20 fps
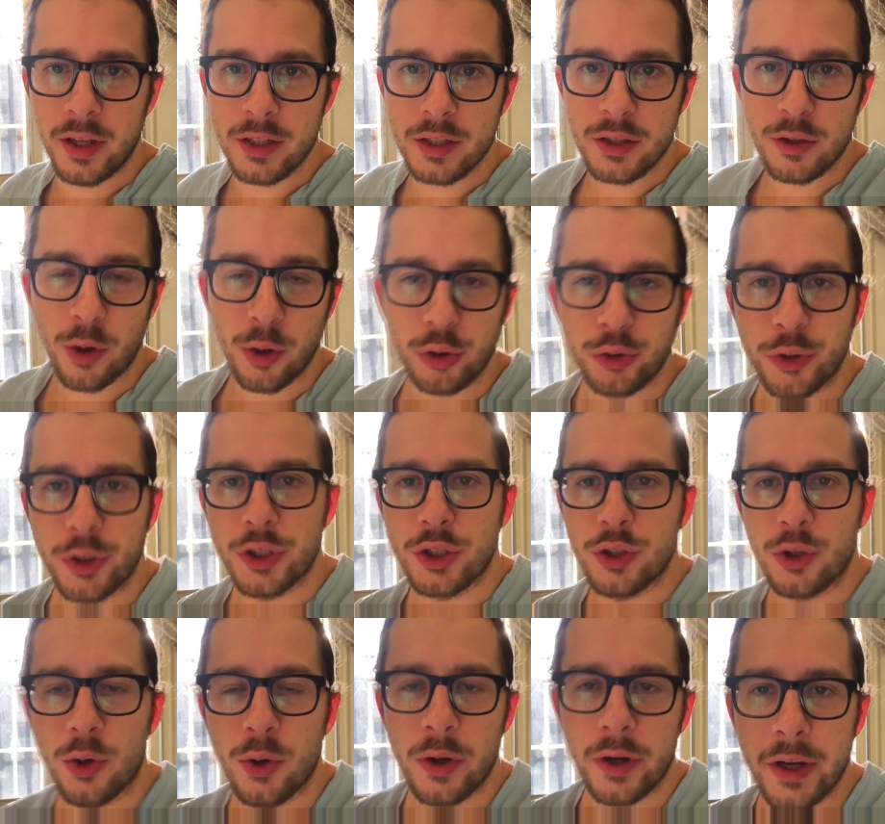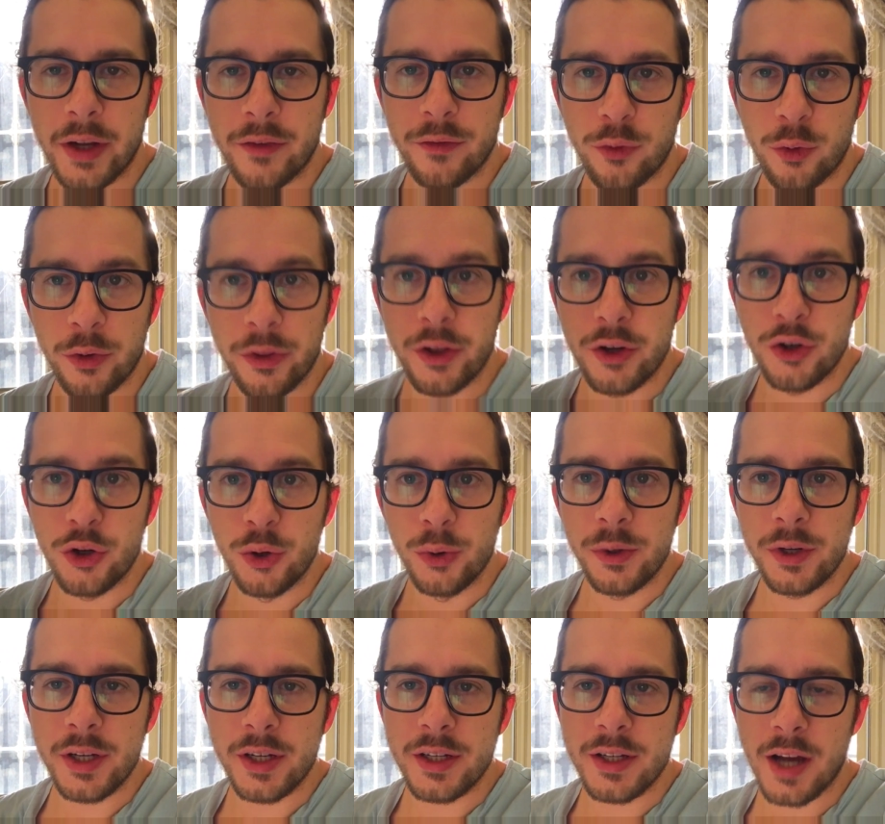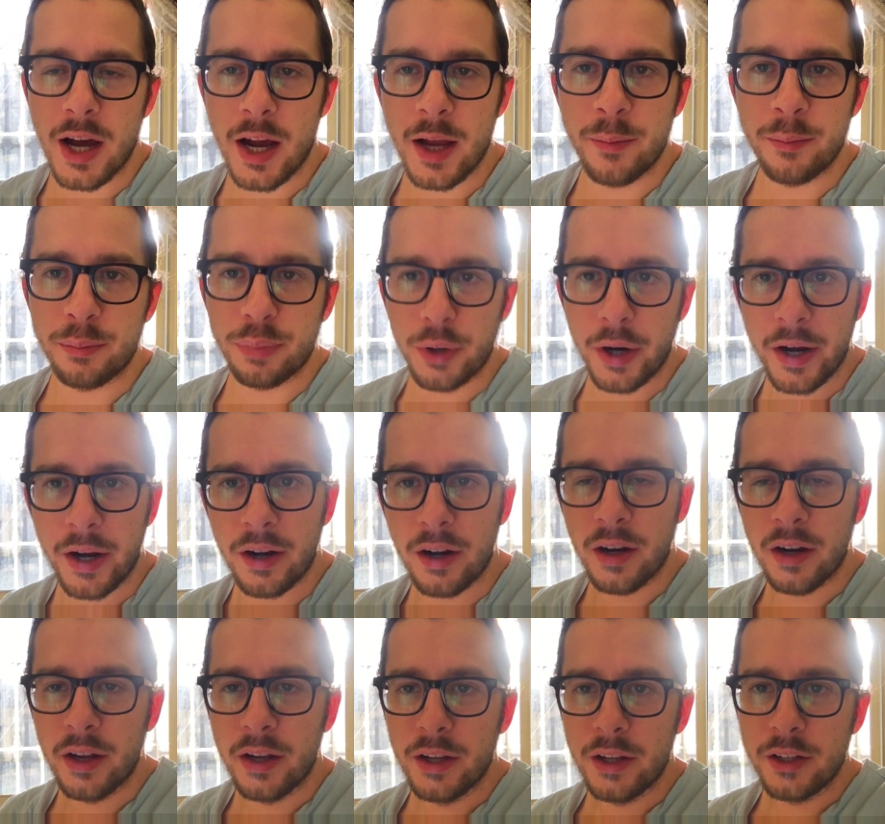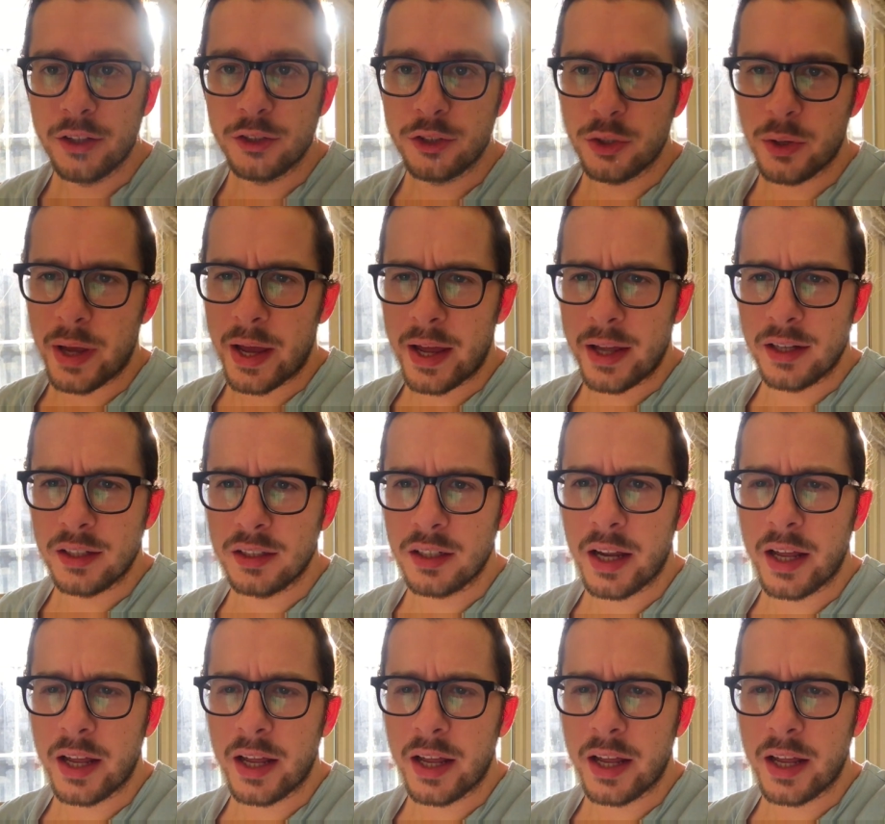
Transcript: grocery store for the noontime prayer to end.